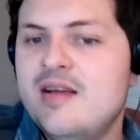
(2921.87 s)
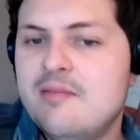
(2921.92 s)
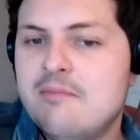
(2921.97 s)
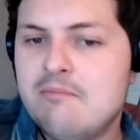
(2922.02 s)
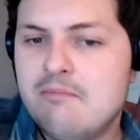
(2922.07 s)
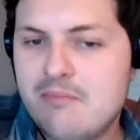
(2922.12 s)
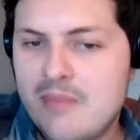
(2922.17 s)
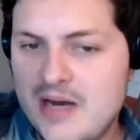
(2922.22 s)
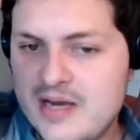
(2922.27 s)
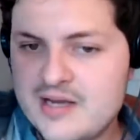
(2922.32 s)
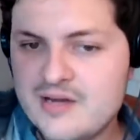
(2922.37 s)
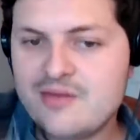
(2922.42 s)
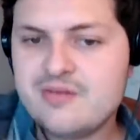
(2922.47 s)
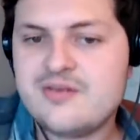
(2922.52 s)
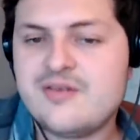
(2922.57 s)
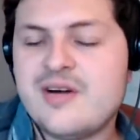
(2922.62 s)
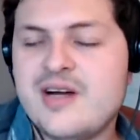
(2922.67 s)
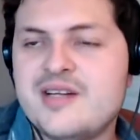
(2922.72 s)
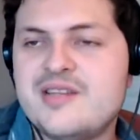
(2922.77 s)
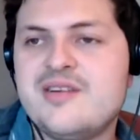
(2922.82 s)
My own
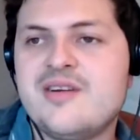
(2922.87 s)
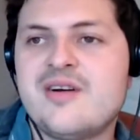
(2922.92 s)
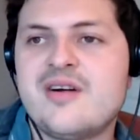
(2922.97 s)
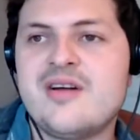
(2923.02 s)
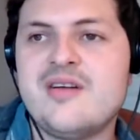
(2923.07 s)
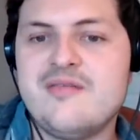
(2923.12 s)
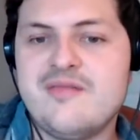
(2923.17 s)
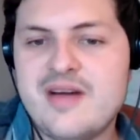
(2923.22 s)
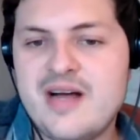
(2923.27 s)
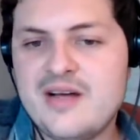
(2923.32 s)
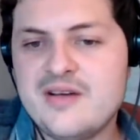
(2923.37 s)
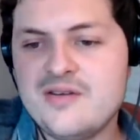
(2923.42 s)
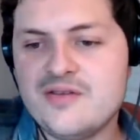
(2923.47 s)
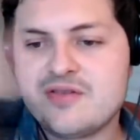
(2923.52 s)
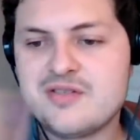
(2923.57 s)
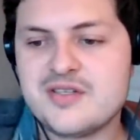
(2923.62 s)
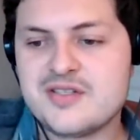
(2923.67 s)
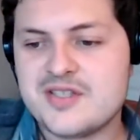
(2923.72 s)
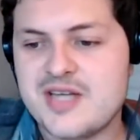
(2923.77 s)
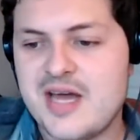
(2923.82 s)
criteria and
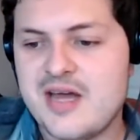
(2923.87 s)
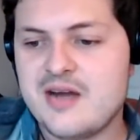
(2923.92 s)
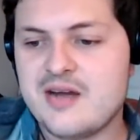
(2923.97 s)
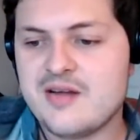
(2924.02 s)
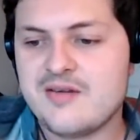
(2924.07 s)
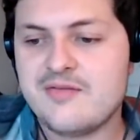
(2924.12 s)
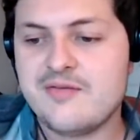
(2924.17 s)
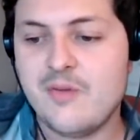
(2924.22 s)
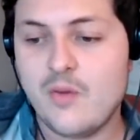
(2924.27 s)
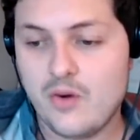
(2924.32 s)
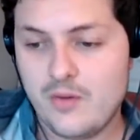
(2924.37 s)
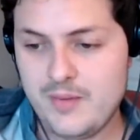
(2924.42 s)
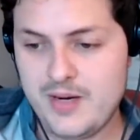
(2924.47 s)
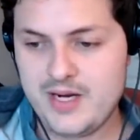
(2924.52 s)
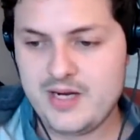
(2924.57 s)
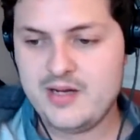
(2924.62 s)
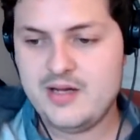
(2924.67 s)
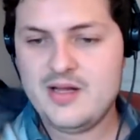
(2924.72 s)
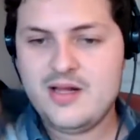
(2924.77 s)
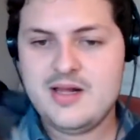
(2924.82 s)
values decided it for
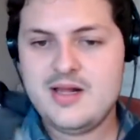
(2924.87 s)
me.